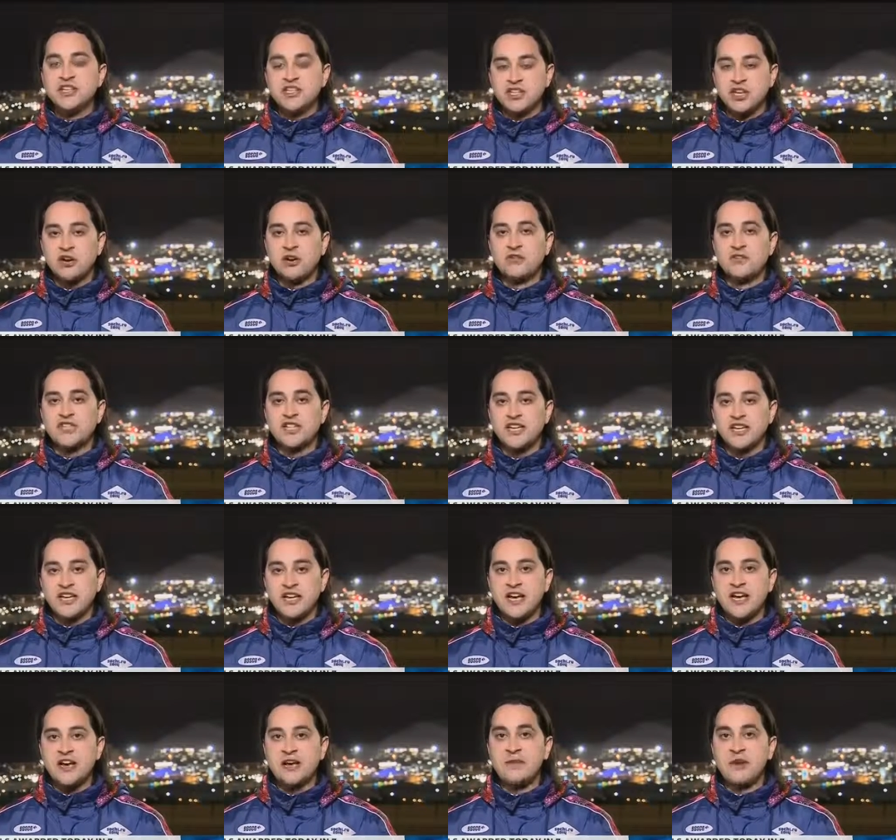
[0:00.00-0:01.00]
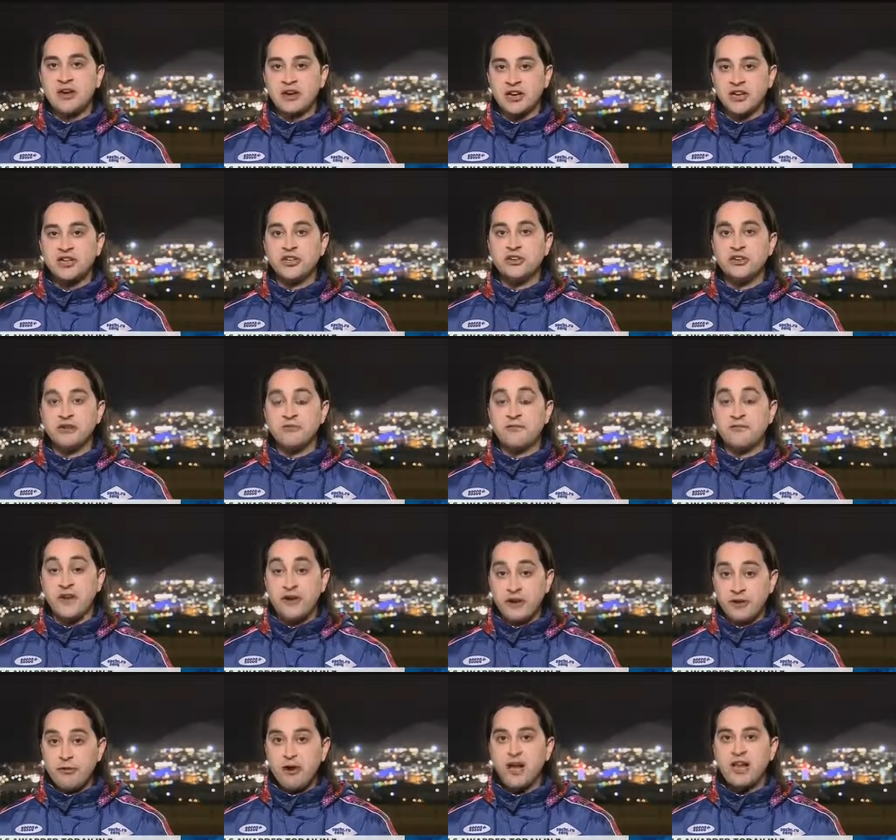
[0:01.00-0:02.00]
So obviously, uh, American doing
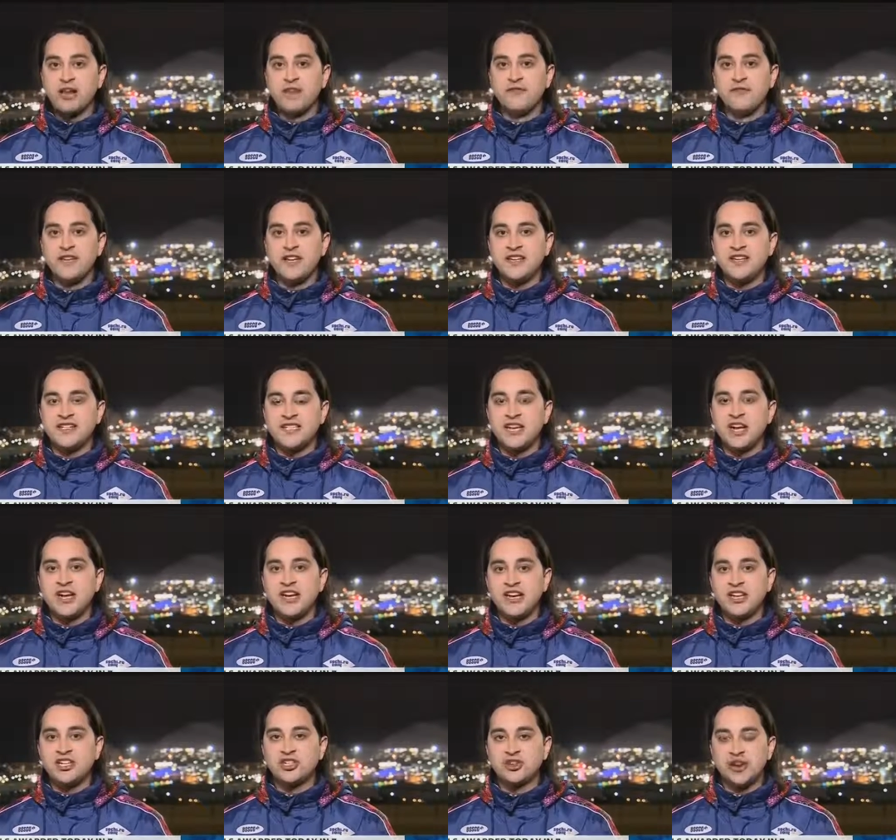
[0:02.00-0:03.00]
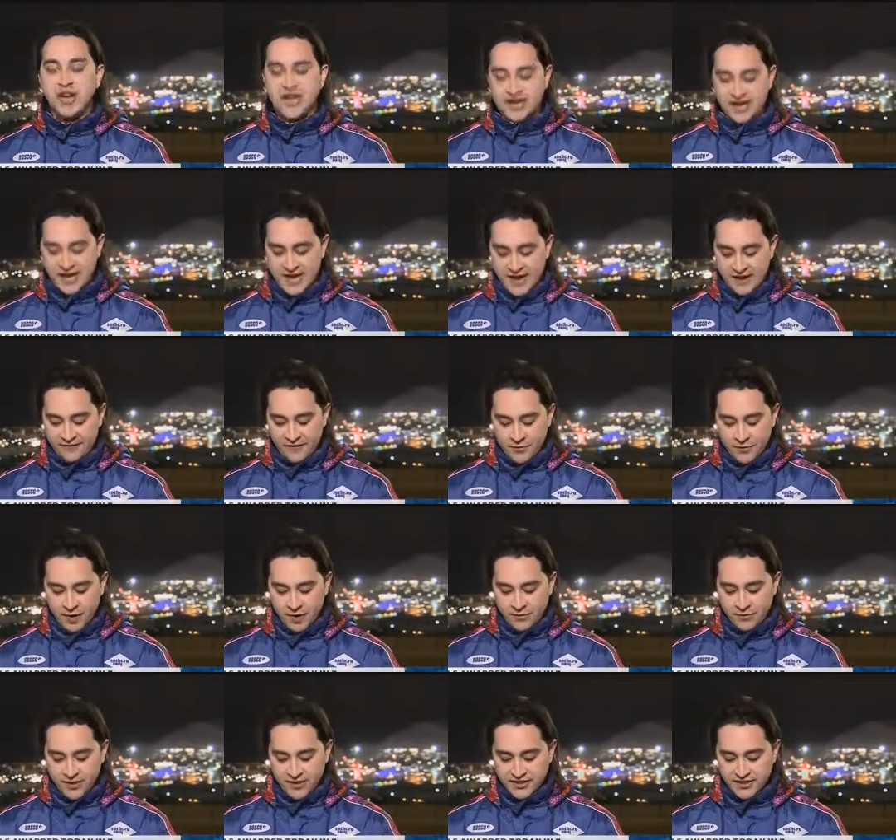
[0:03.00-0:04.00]
very well on the sliding track at the
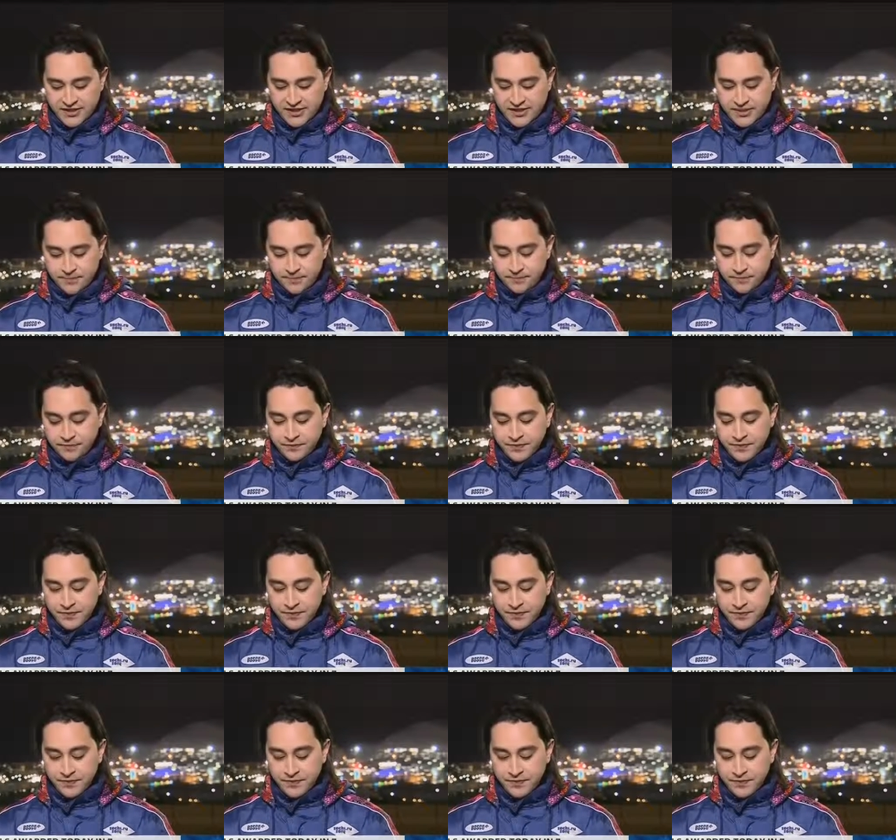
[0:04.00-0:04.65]
moment.